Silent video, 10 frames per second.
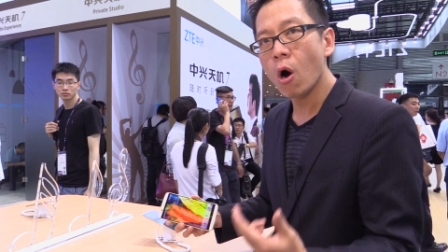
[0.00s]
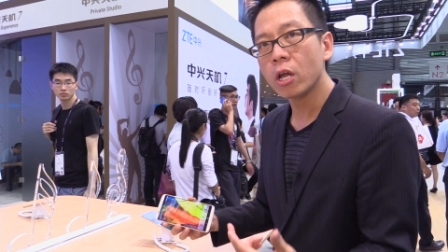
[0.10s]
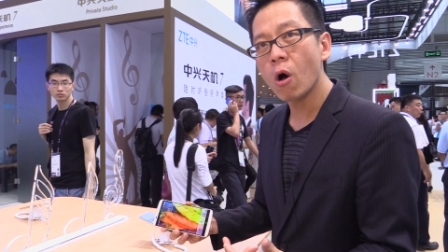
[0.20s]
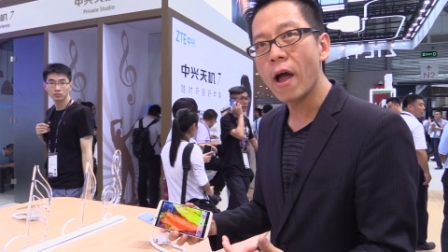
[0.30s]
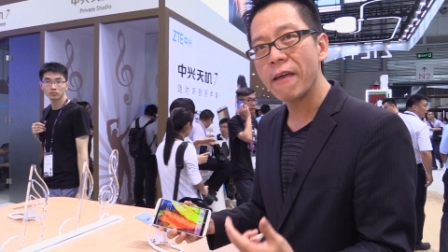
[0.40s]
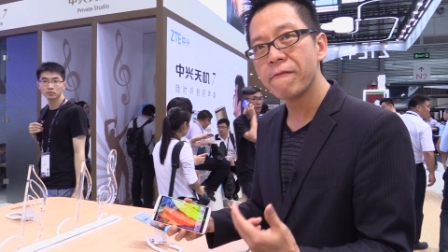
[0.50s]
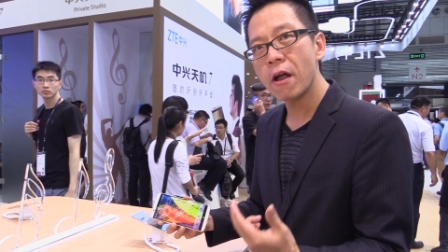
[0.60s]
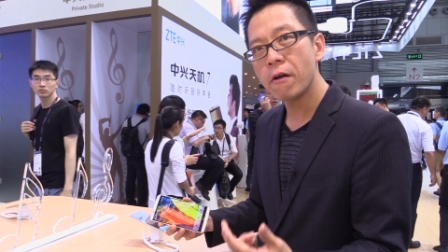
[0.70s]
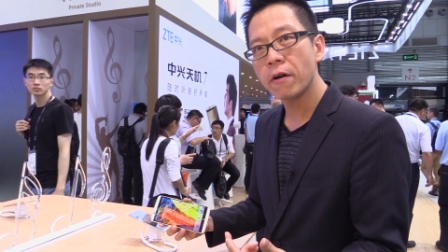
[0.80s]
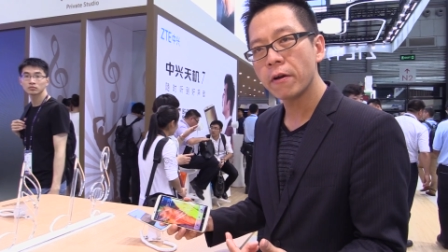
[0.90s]
all in all, a
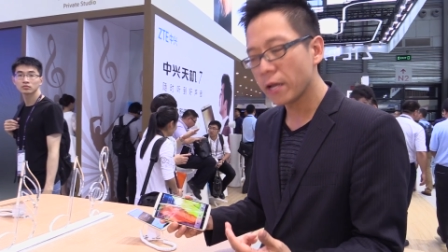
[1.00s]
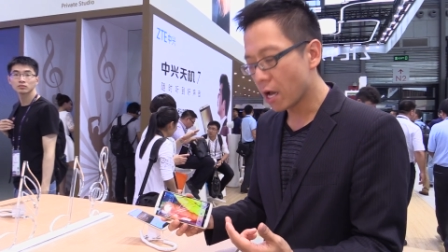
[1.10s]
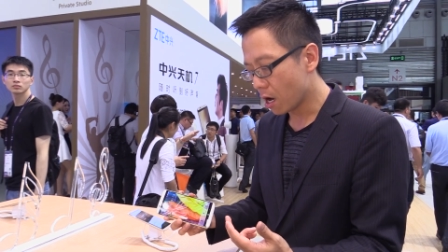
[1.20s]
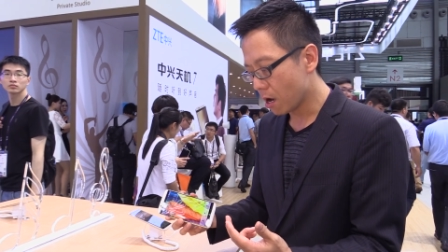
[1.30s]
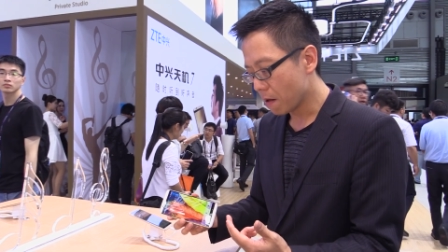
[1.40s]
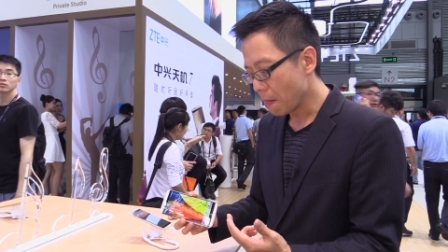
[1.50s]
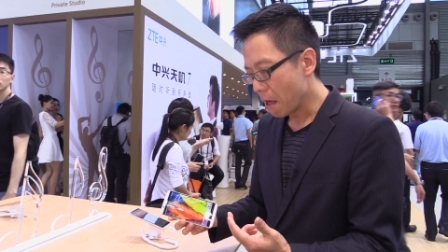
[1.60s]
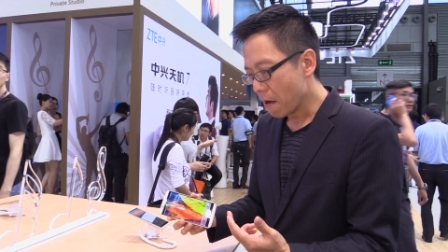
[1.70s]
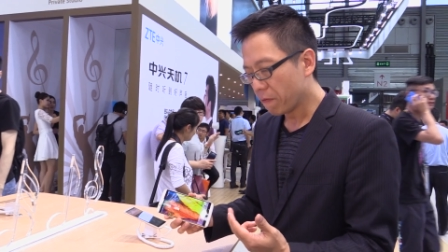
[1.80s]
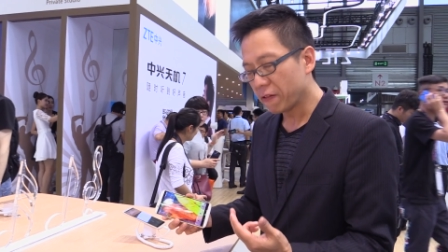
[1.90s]
very, very
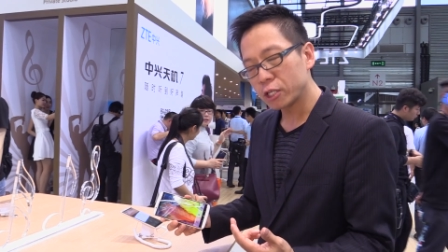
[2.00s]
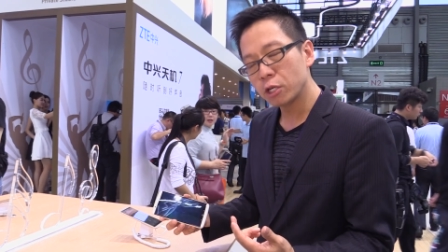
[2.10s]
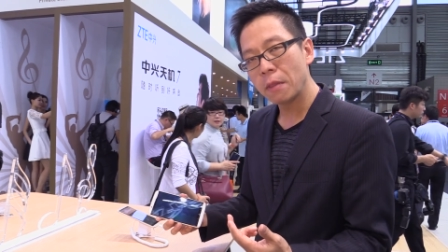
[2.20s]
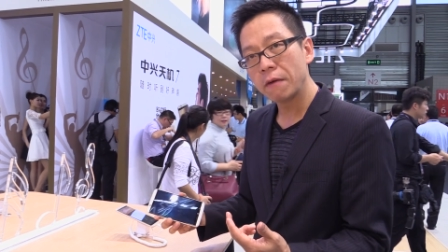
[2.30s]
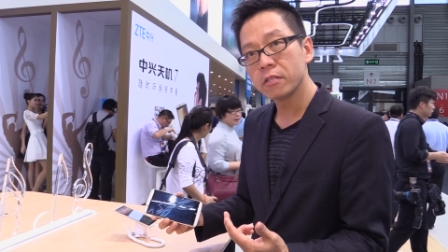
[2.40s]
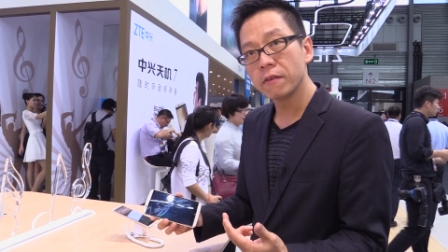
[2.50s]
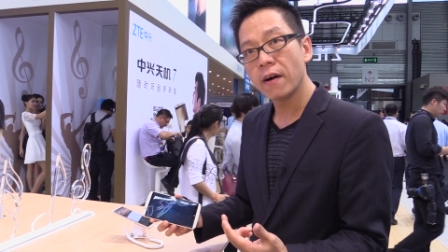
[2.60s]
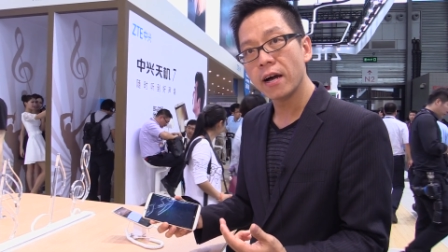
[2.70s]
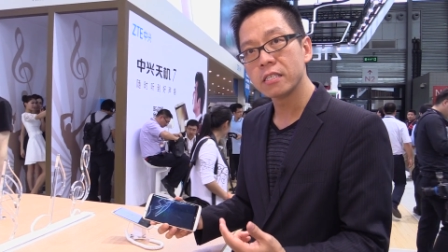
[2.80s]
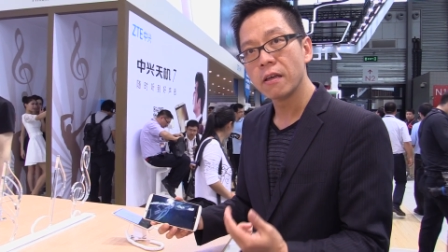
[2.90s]
flagship level
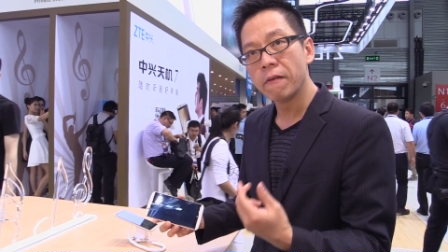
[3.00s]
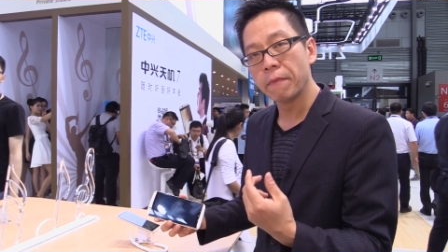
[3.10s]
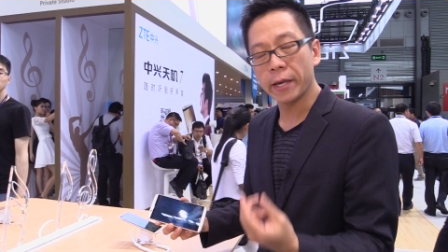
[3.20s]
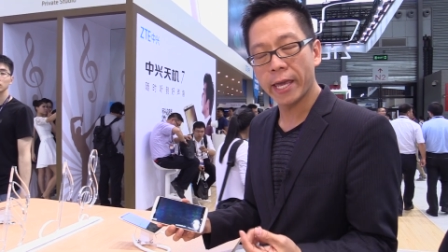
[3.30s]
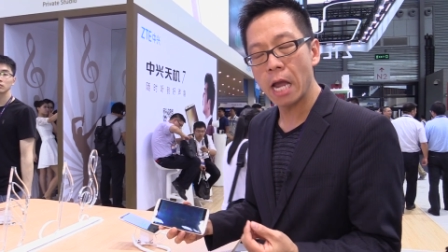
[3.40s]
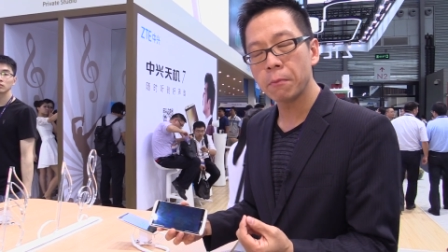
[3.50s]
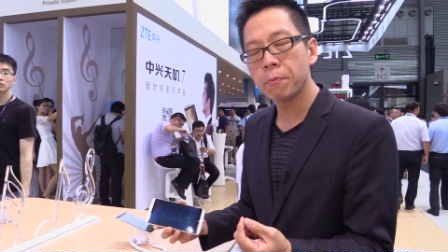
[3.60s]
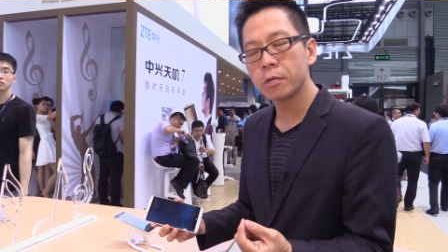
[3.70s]
device from the camera